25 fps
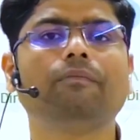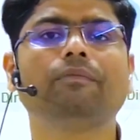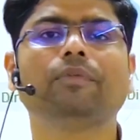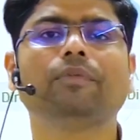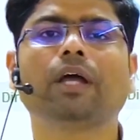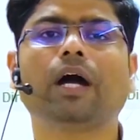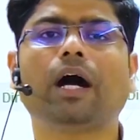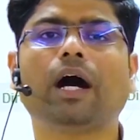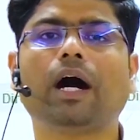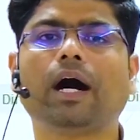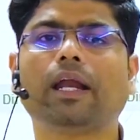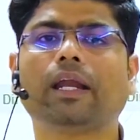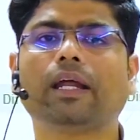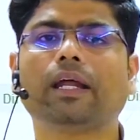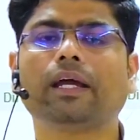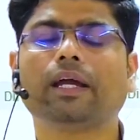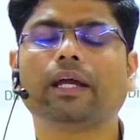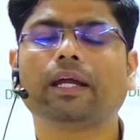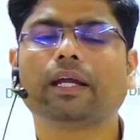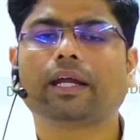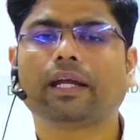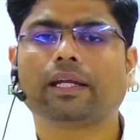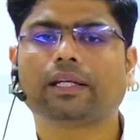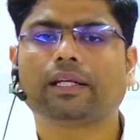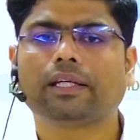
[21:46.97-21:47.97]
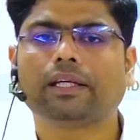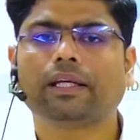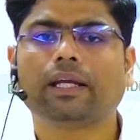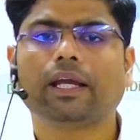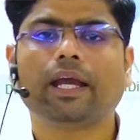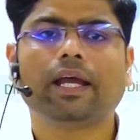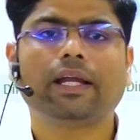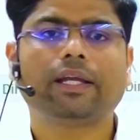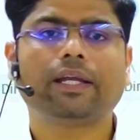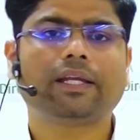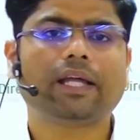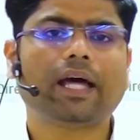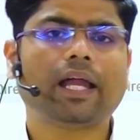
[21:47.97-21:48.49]
are getting
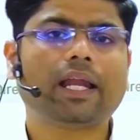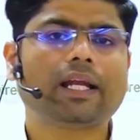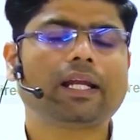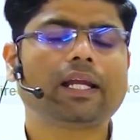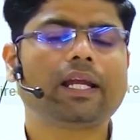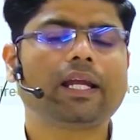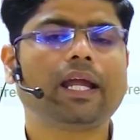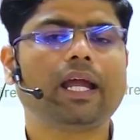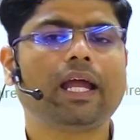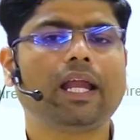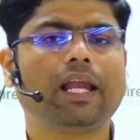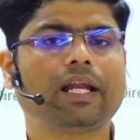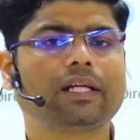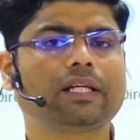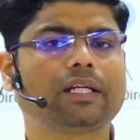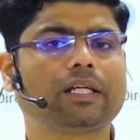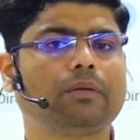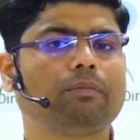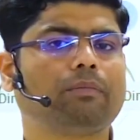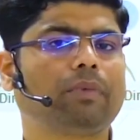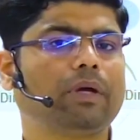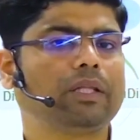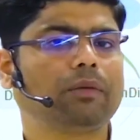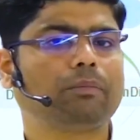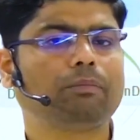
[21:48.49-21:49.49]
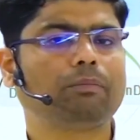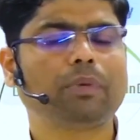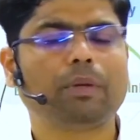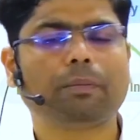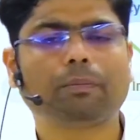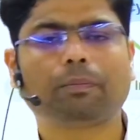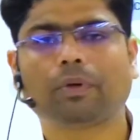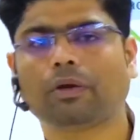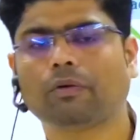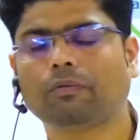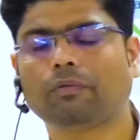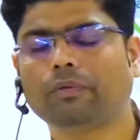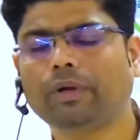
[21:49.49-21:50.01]
directly elected by the
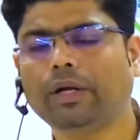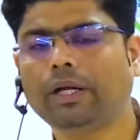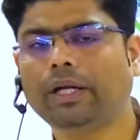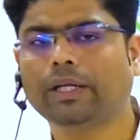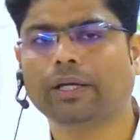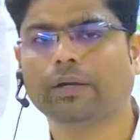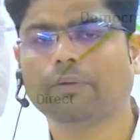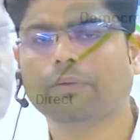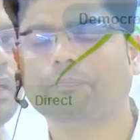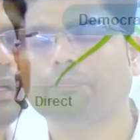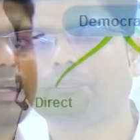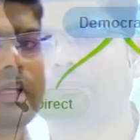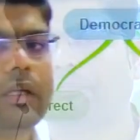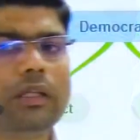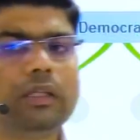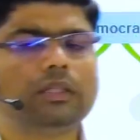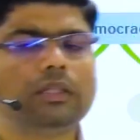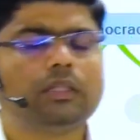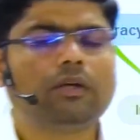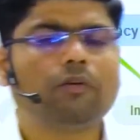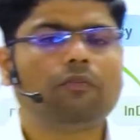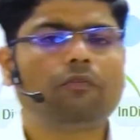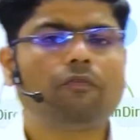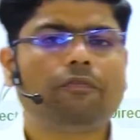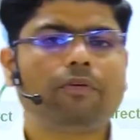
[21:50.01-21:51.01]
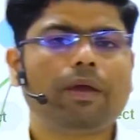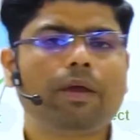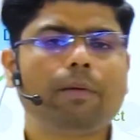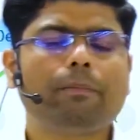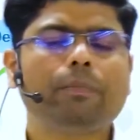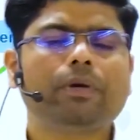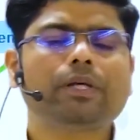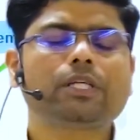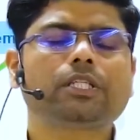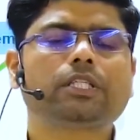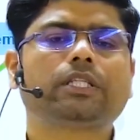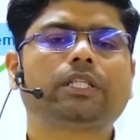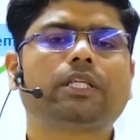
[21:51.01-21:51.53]
people of India. The
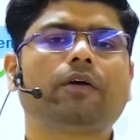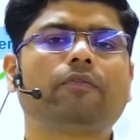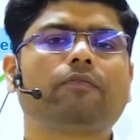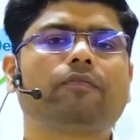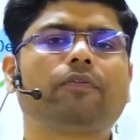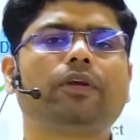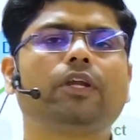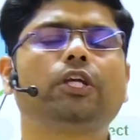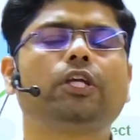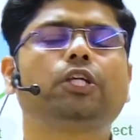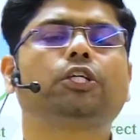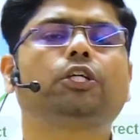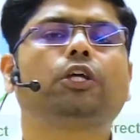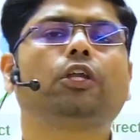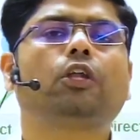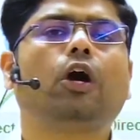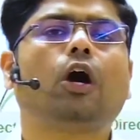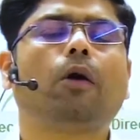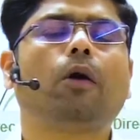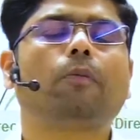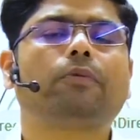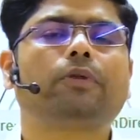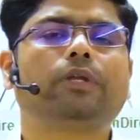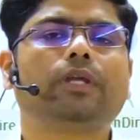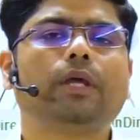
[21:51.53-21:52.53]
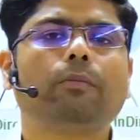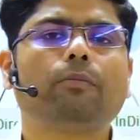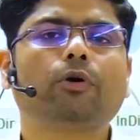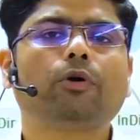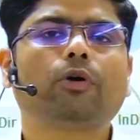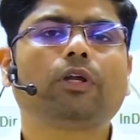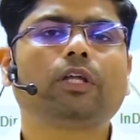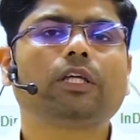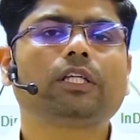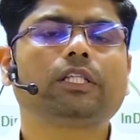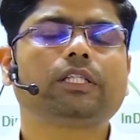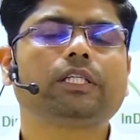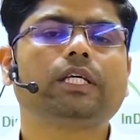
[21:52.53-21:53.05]
famous definition of
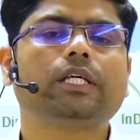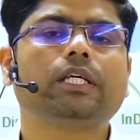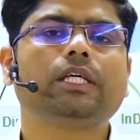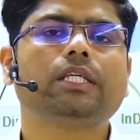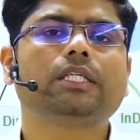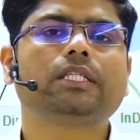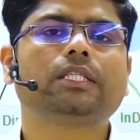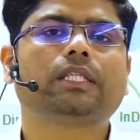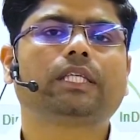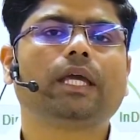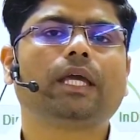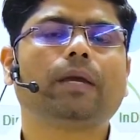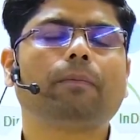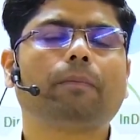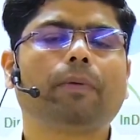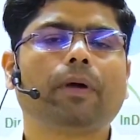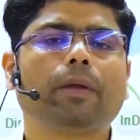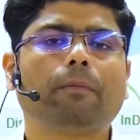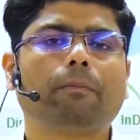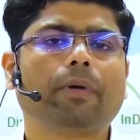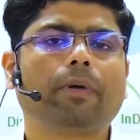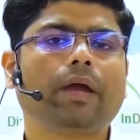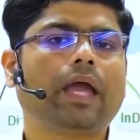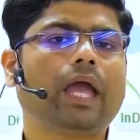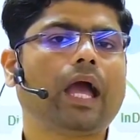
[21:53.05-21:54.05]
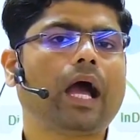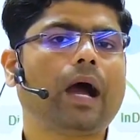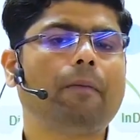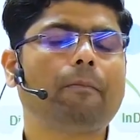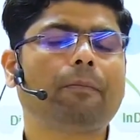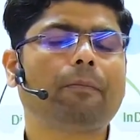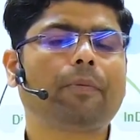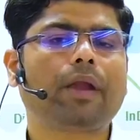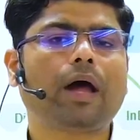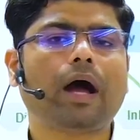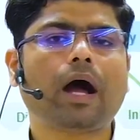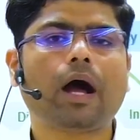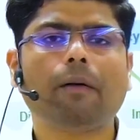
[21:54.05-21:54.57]
democracy is given by
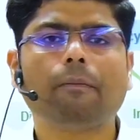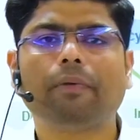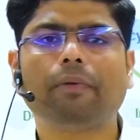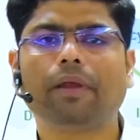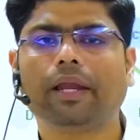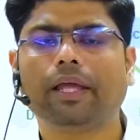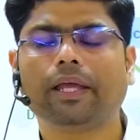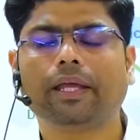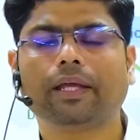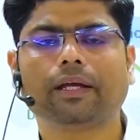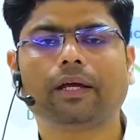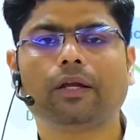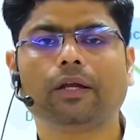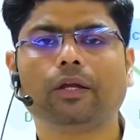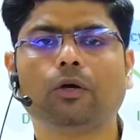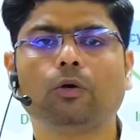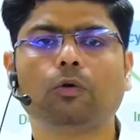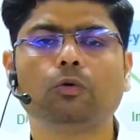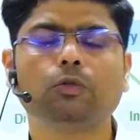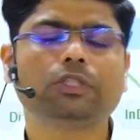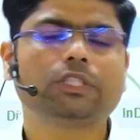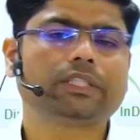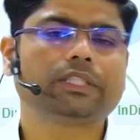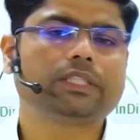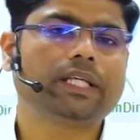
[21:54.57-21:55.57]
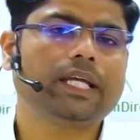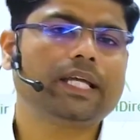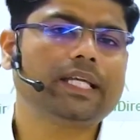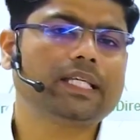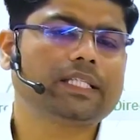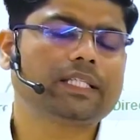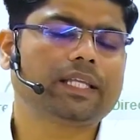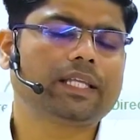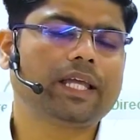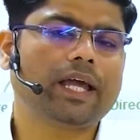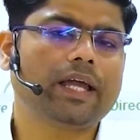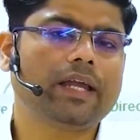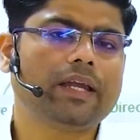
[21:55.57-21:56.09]
Abraham Lincoln, who says that